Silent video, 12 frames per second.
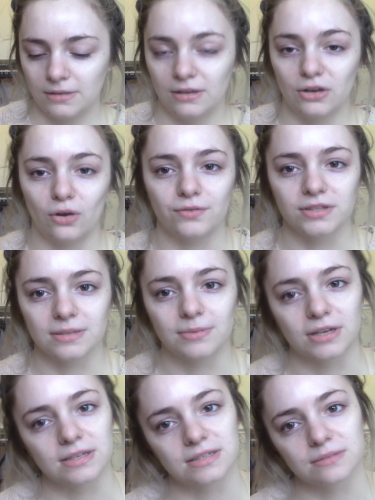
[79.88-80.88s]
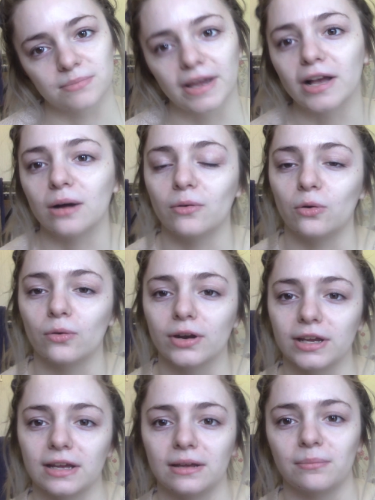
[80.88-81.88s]
Obviously because it's makeup
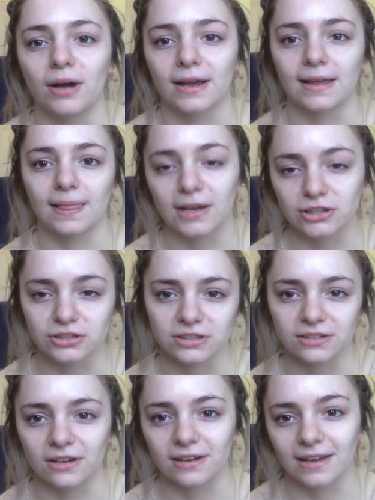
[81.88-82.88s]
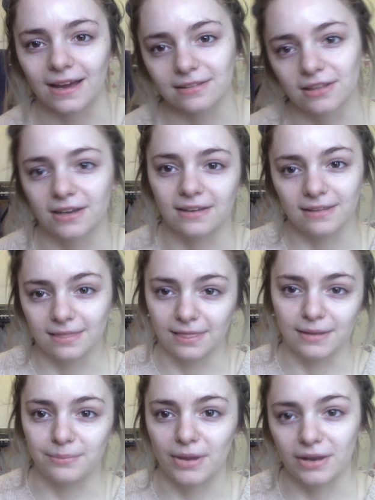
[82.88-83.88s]
already in my collection, I had like a
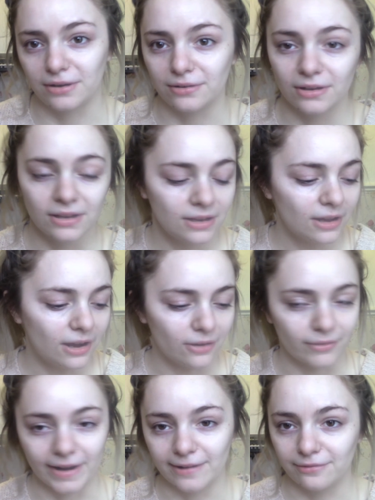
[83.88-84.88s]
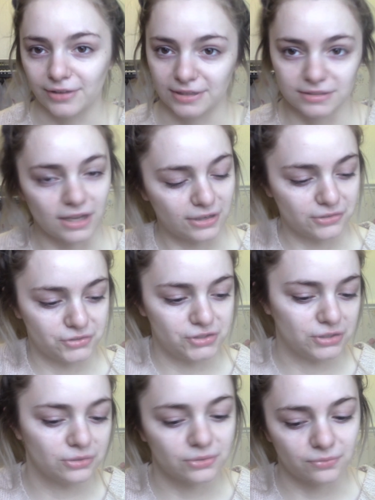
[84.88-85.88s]
limited array of things I could
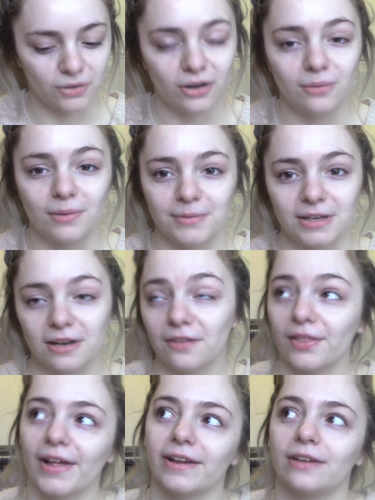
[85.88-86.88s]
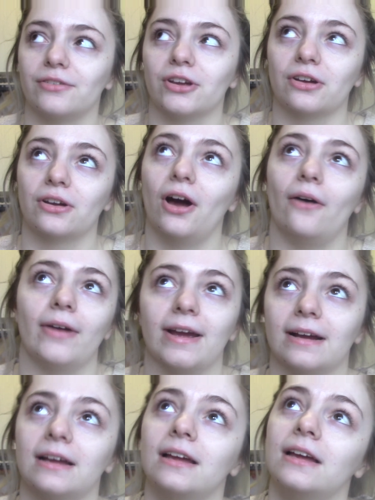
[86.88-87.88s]
choose from. I mean, unlike if you're
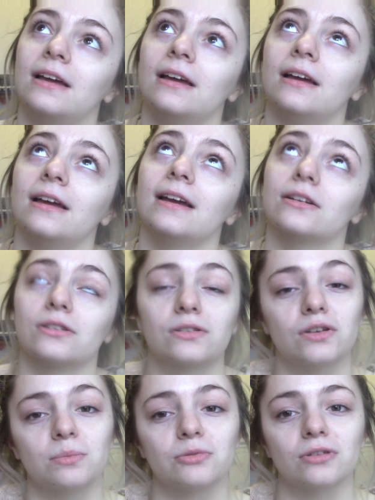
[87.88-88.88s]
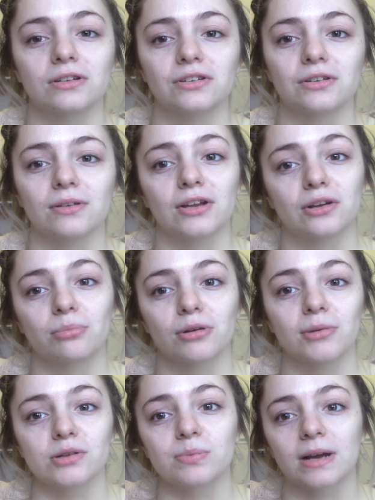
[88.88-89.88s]
going into Superdrug to do it, you can
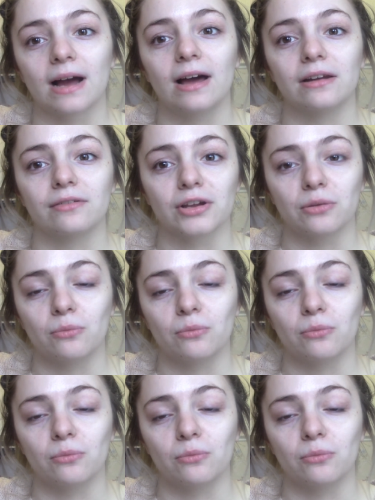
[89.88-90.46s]
pretty much pick out anything you